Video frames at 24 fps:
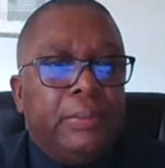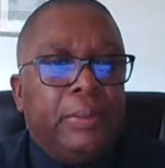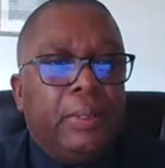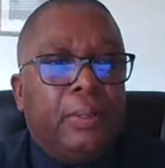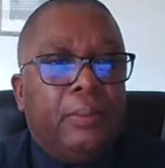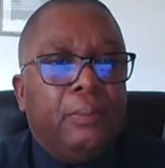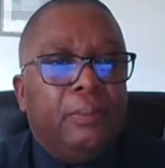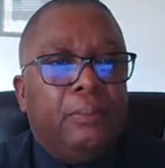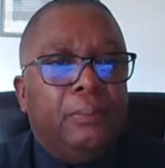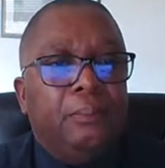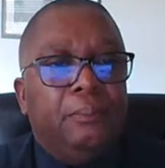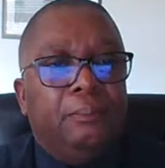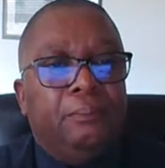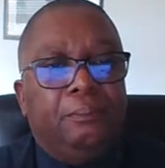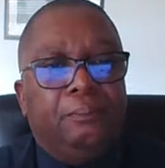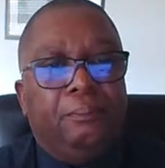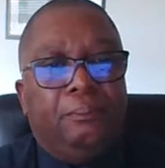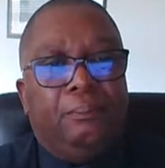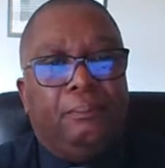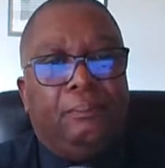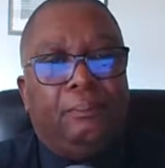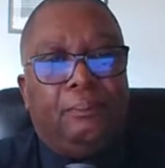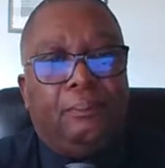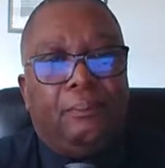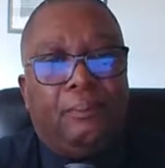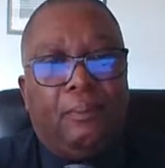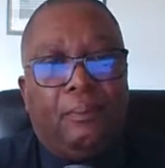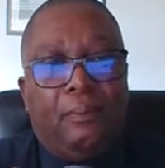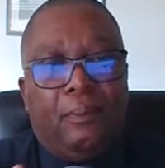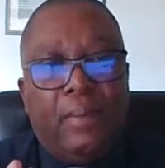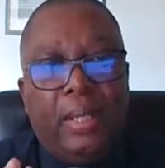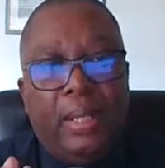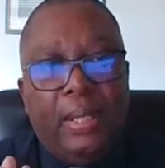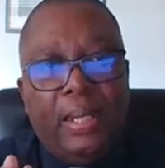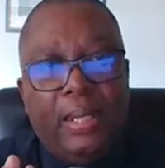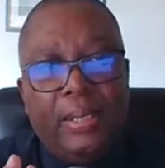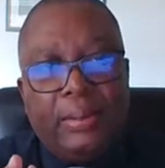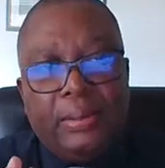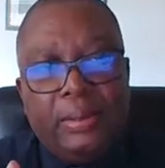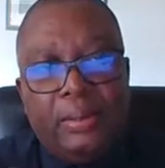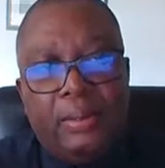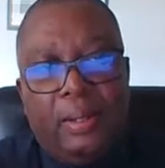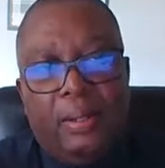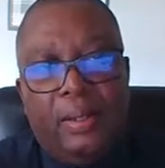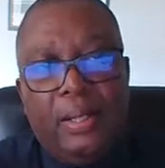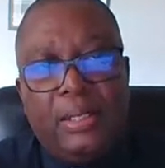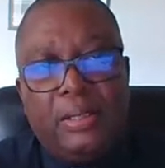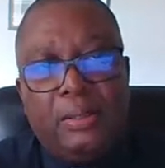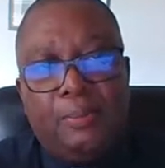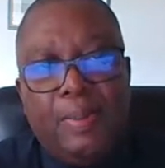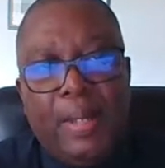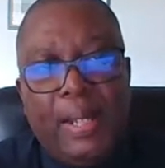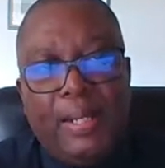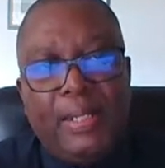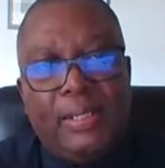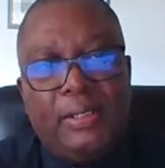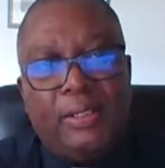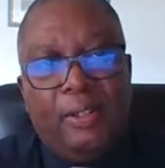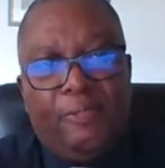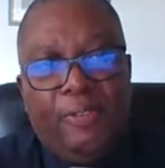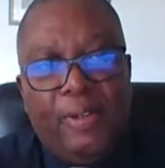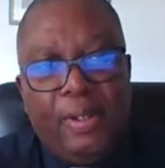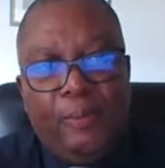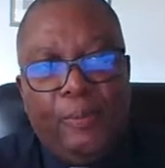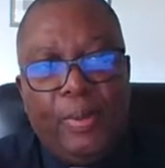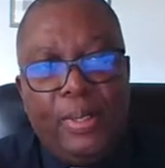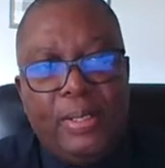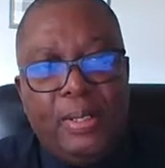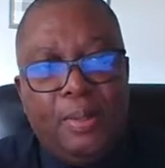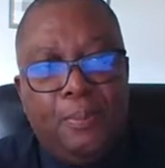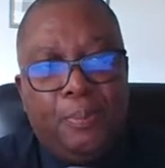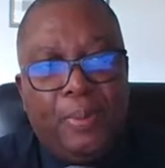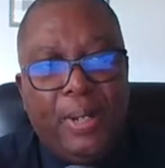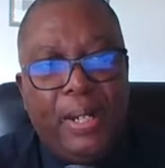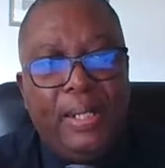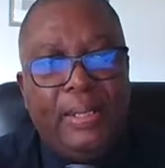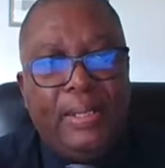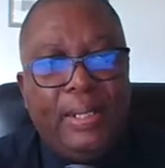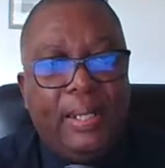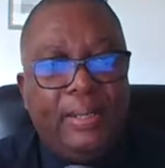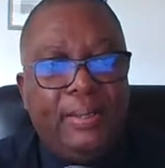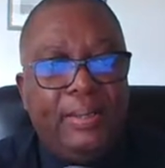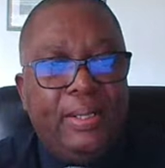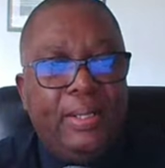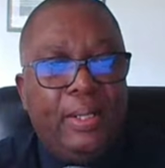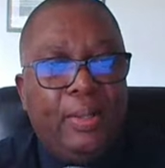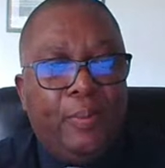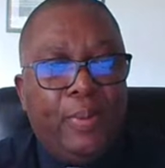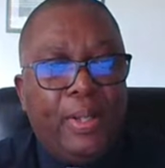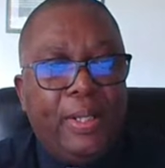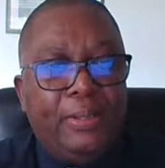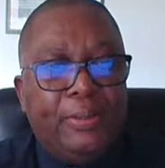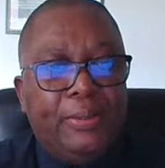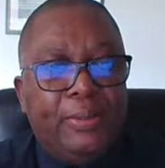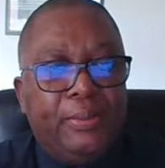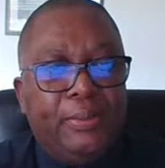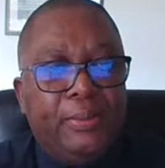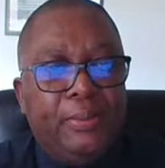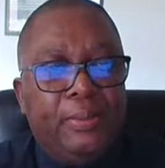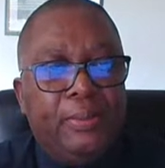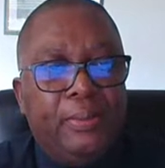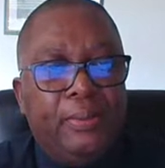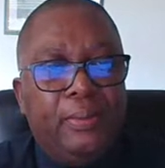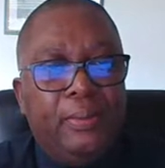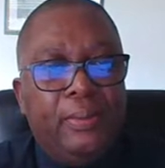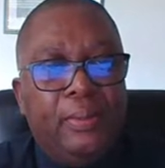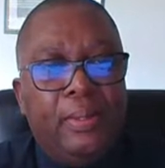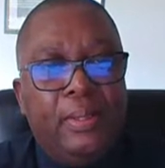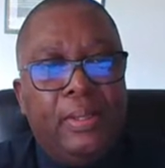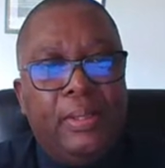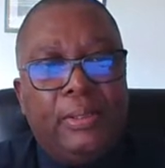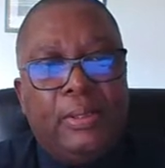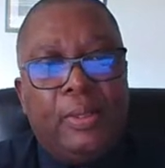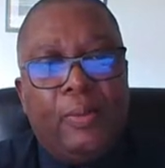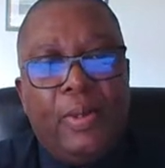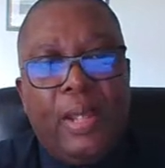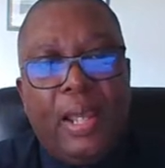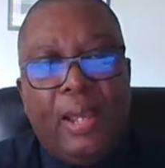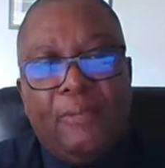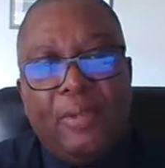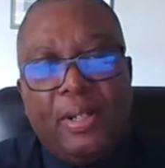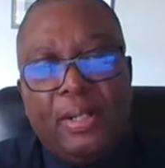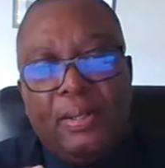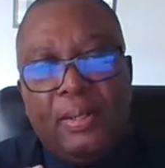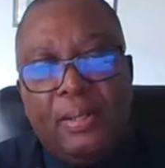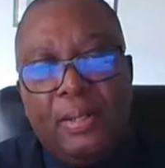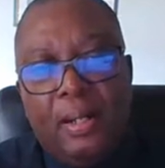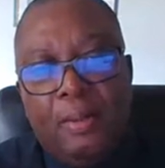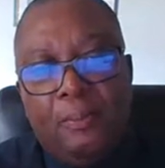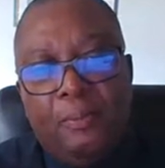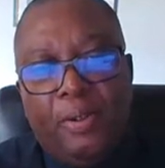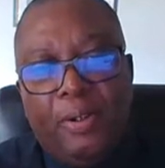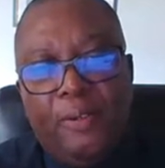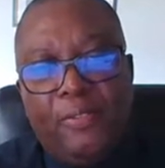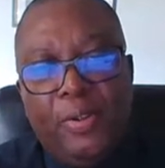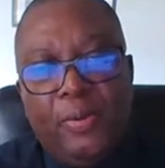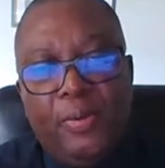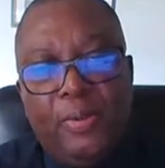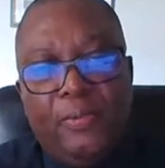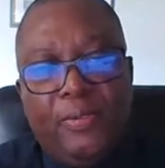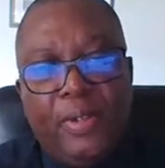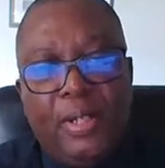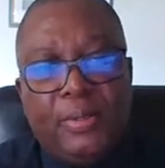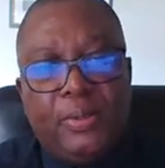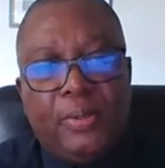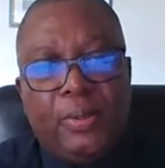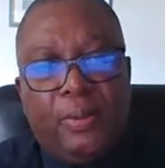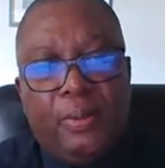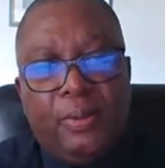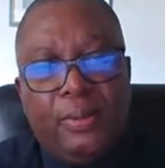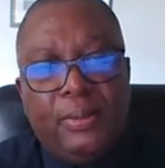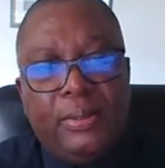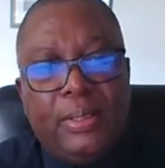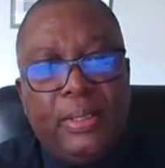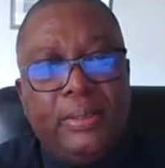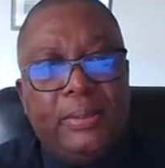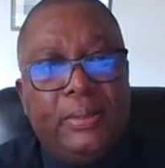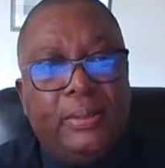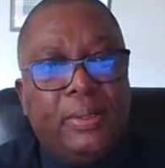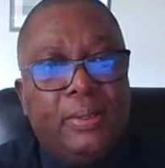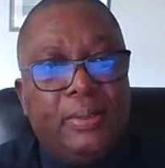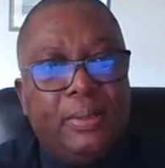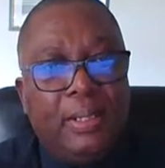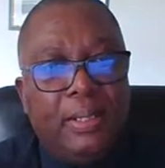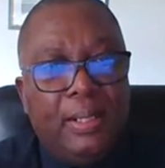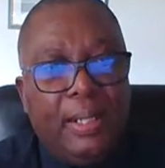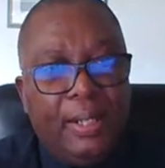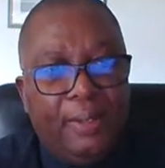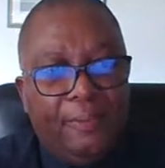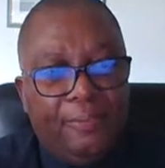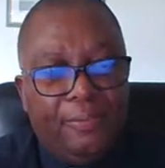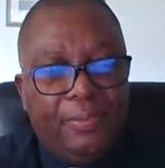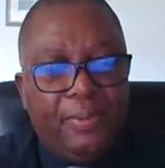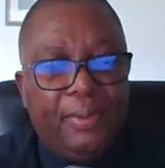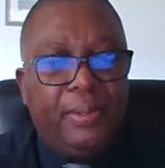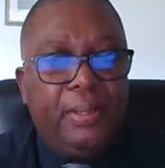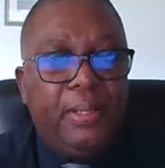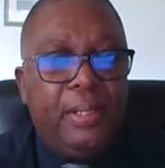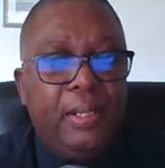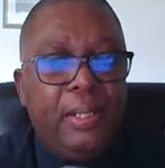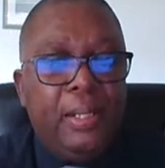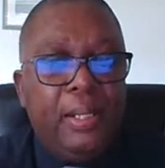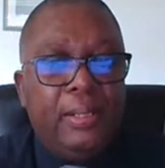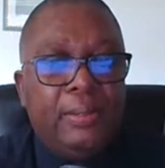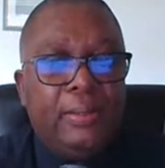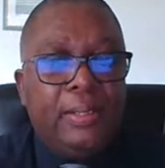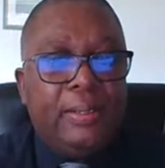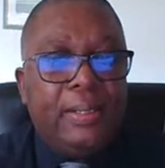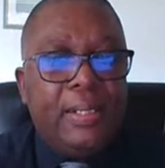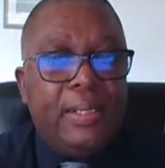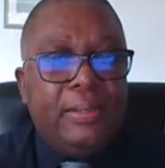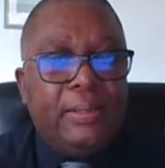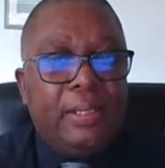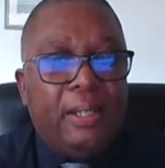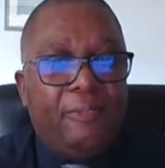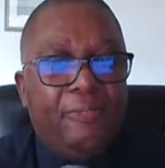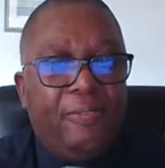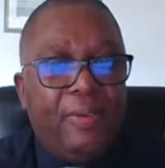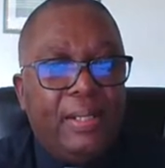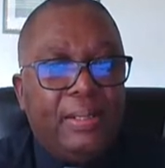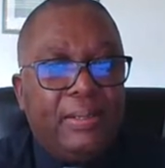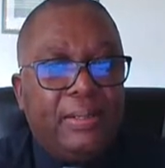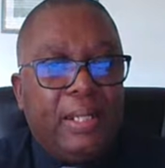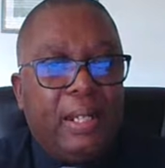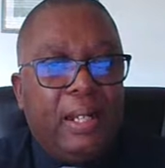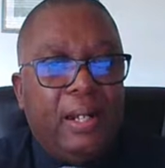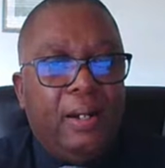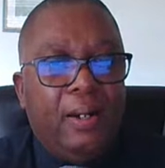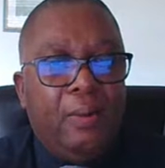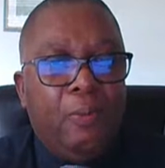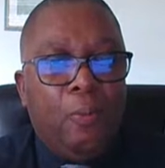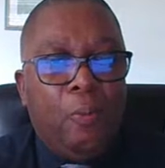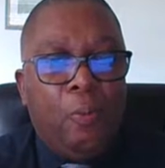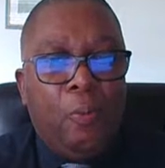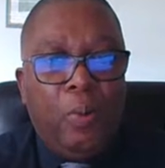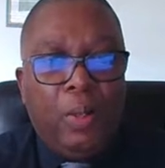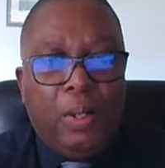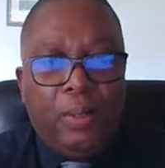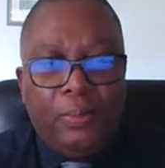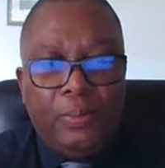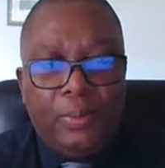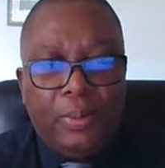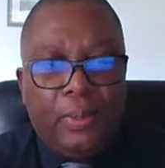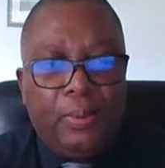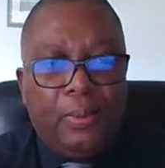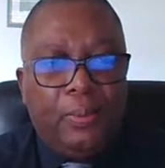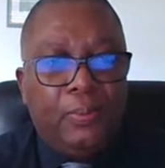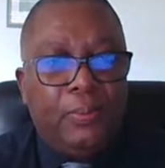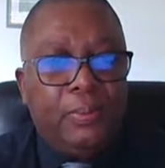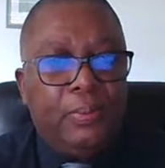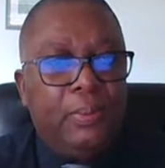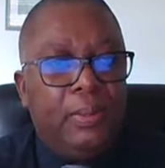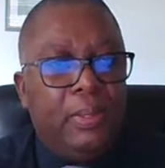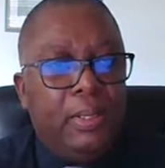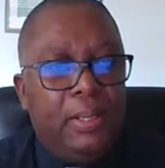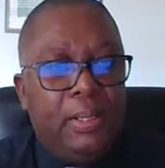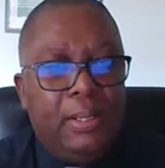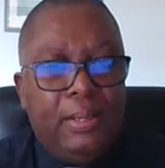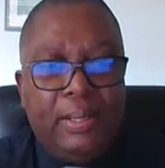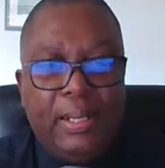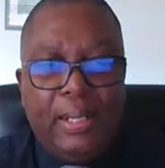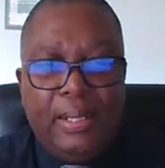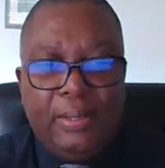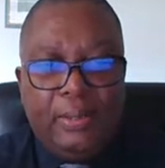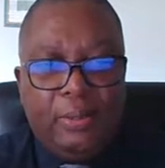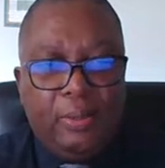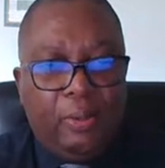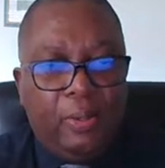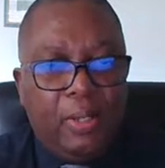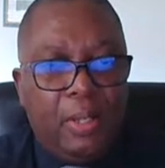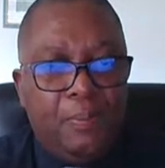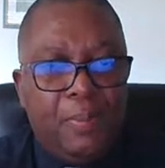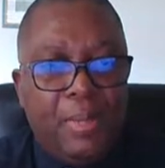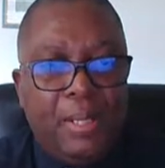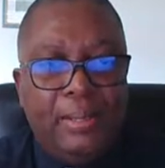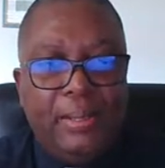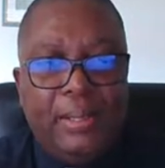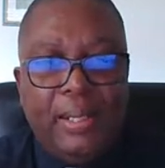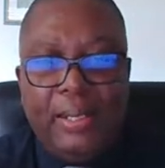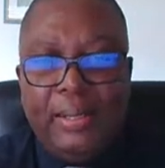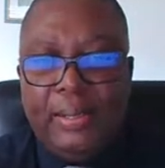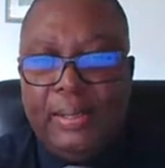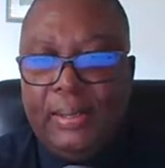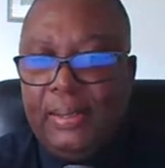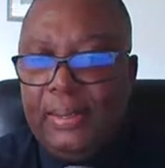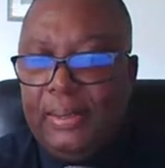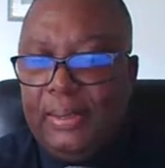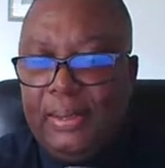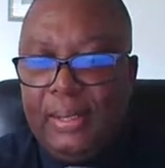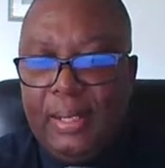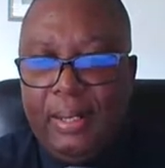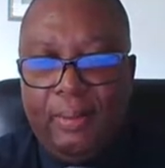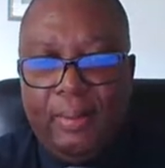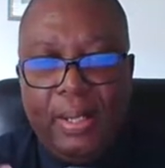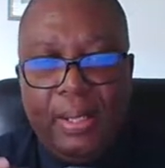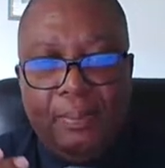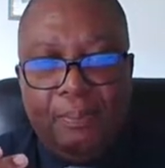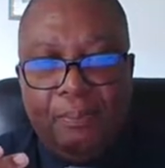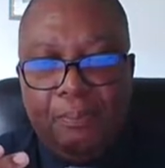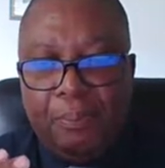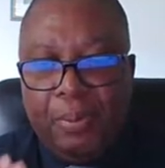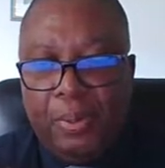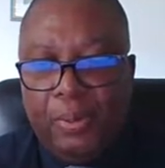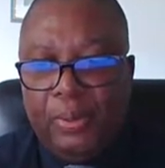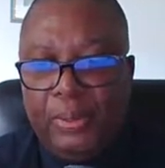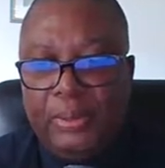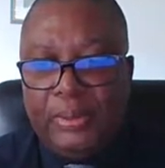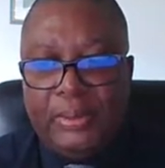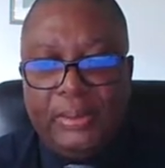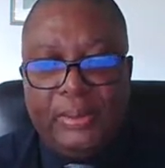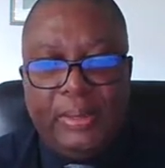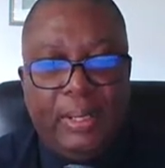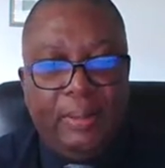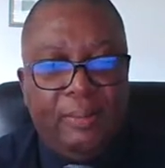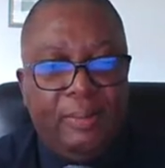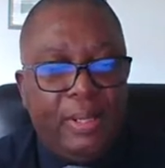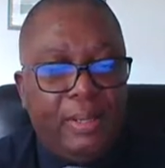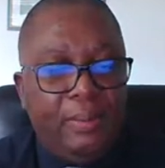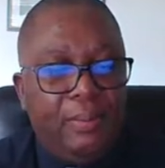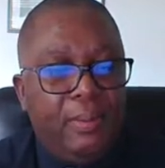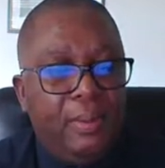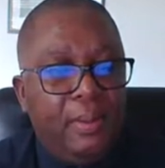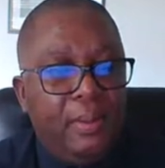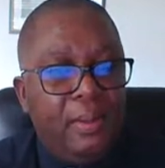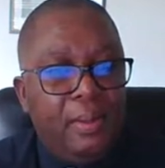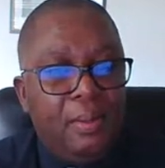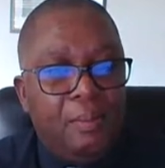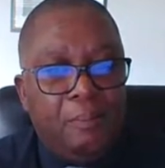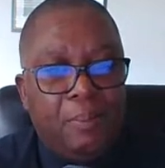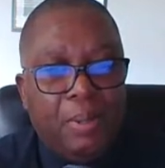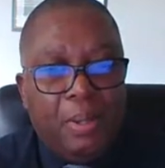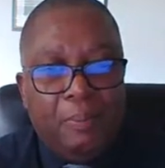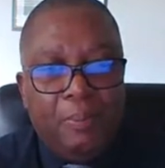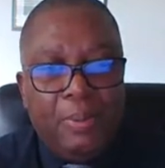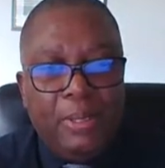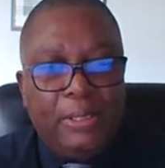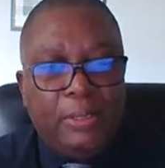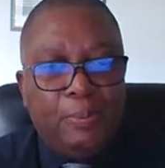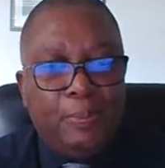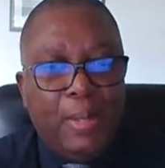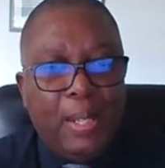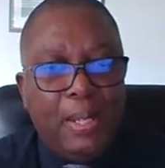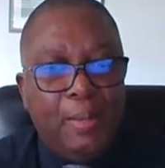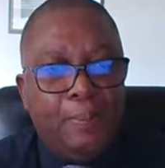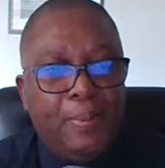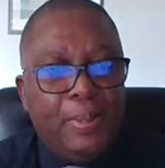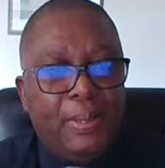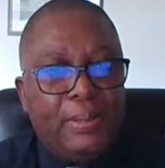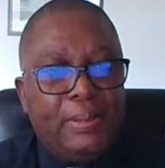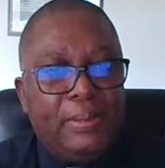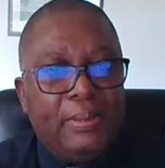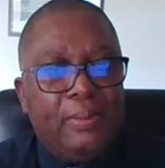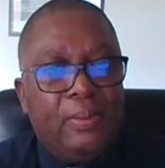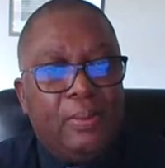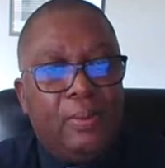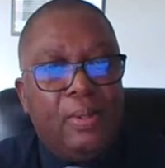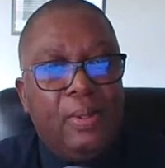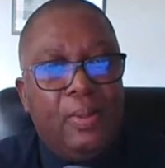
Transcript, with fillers: So it's not as bad as you think when you break down the equation. So we have a number of universal constants on the left. So these are things that are well known, they're documented, they're in books, they're in published papers.